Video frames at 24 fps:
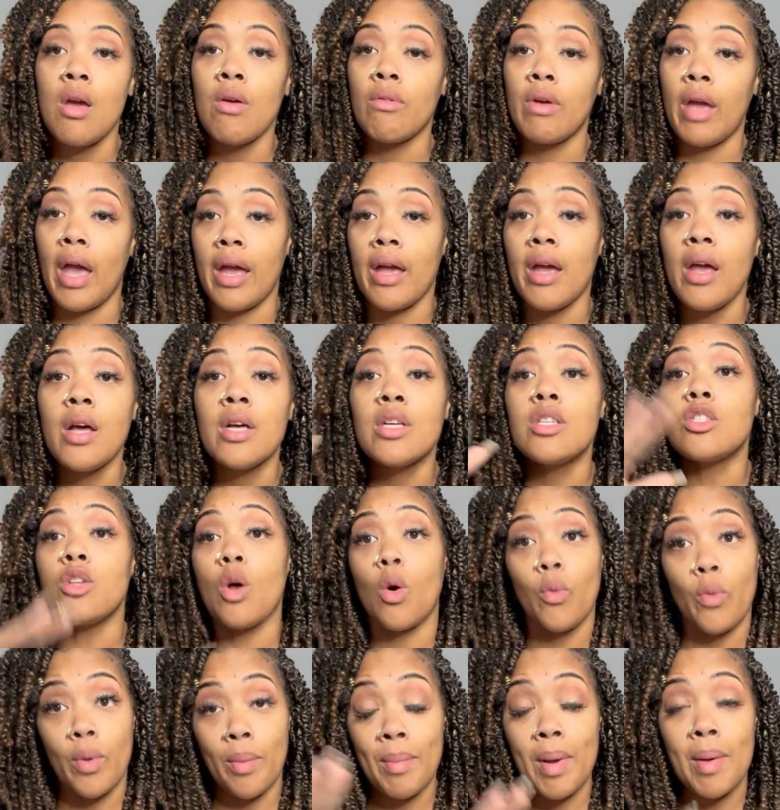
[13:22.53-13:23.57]
Okay, so
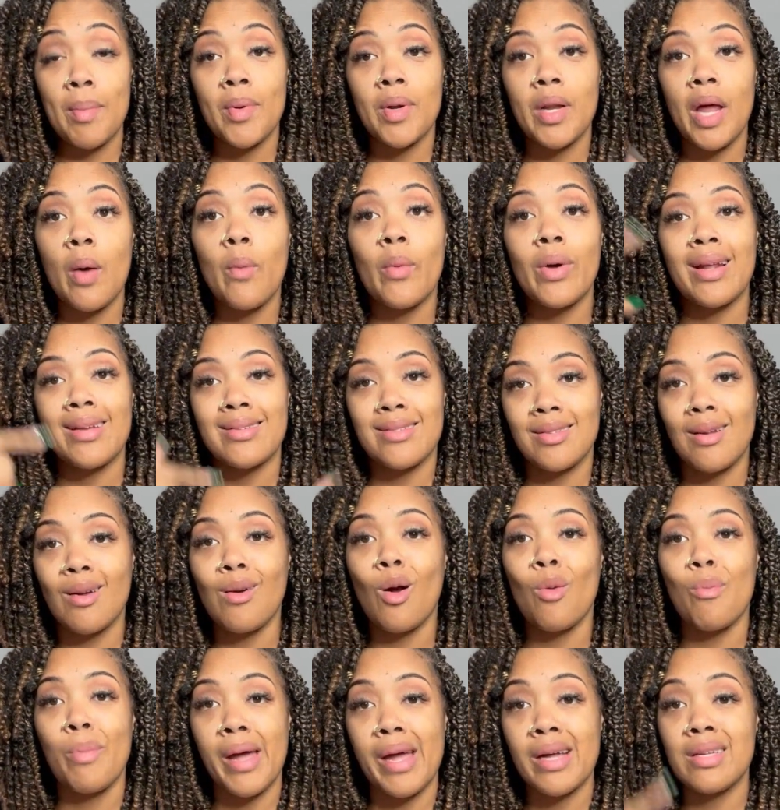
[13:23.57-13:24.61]
remember that when I
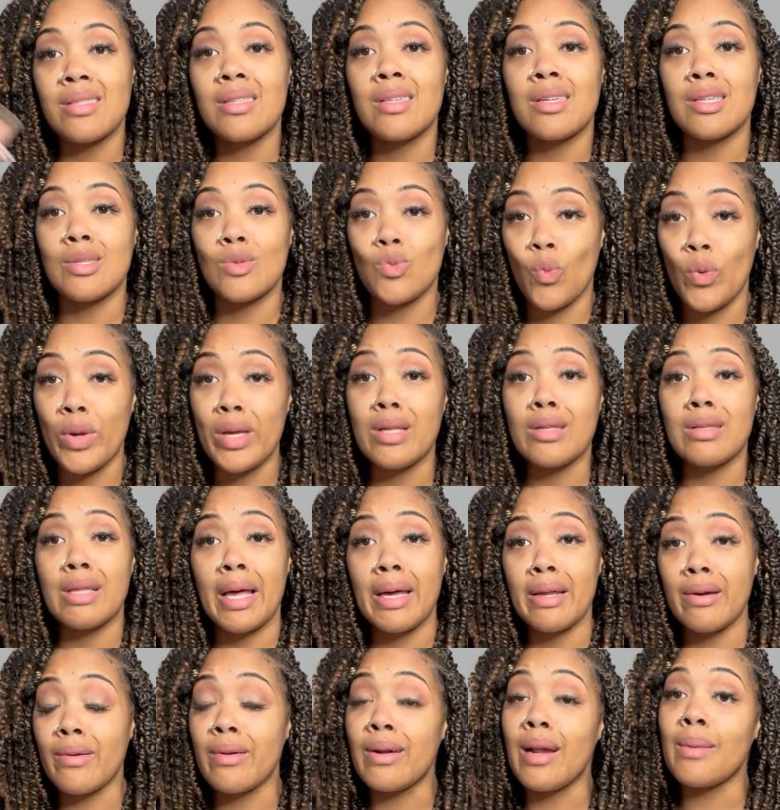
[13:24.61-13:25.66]
circle back to this week
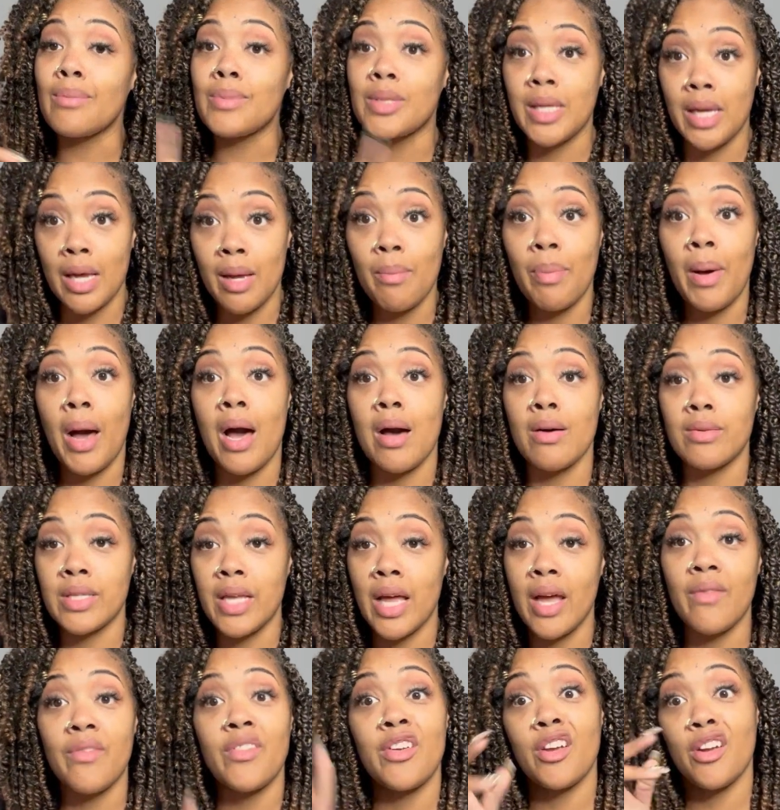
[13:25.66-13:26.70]
later and I'm 10 pounds
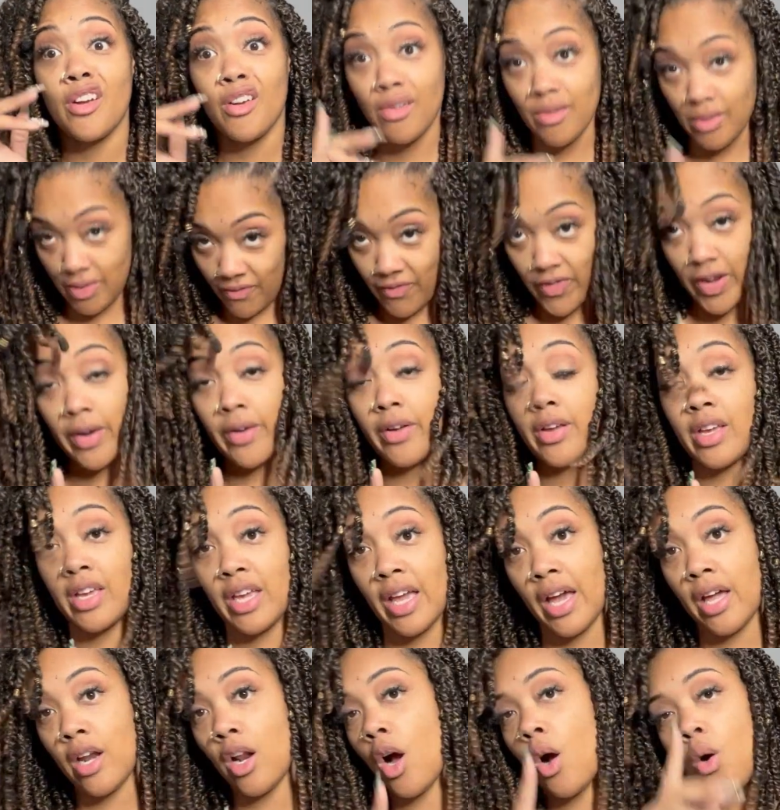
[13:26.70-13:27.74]
heavier, very
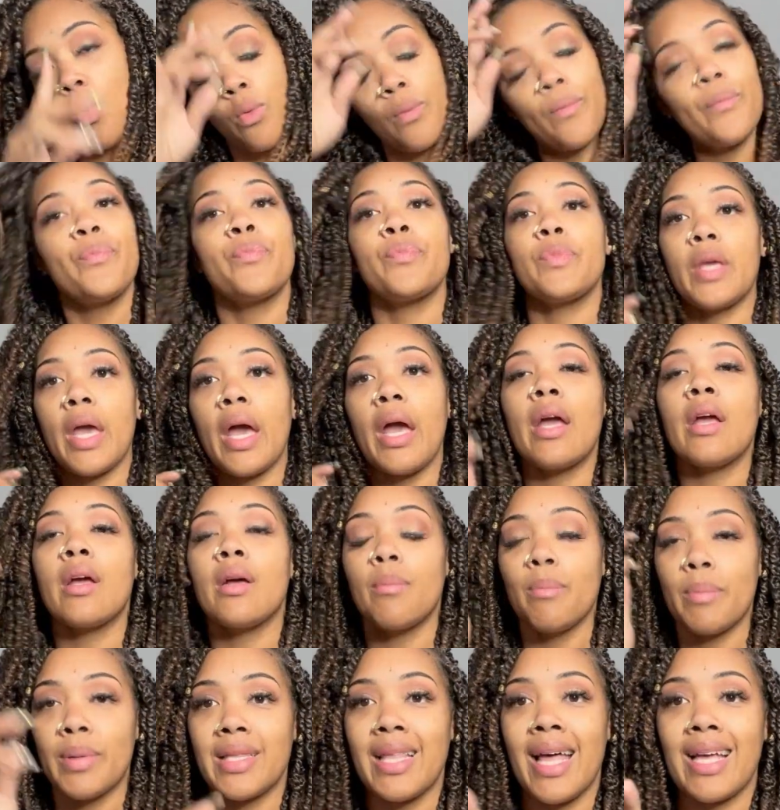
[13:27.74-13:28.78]
ghetto, okay,
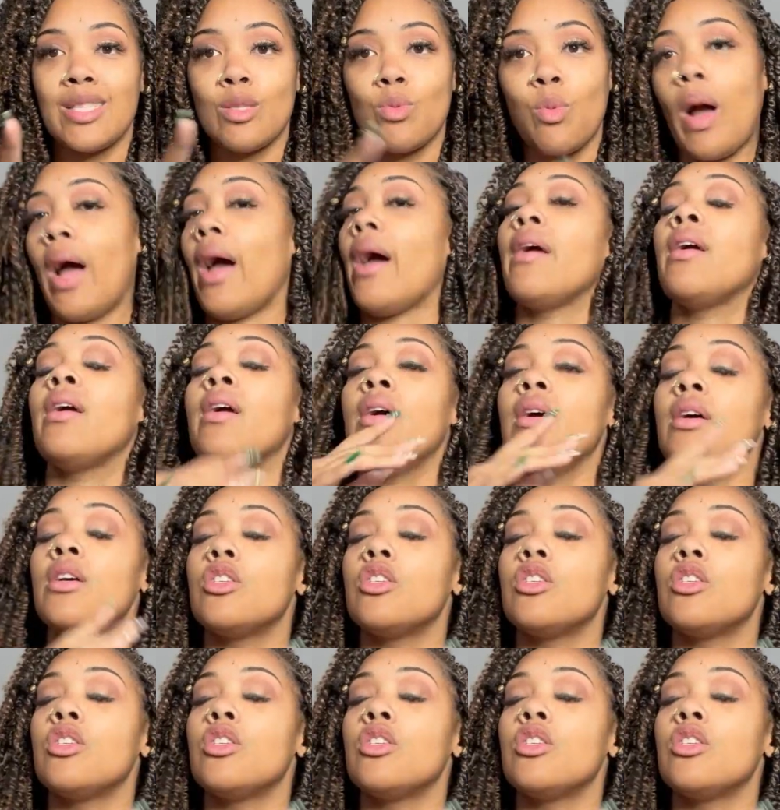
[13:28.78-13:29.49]
but that's why.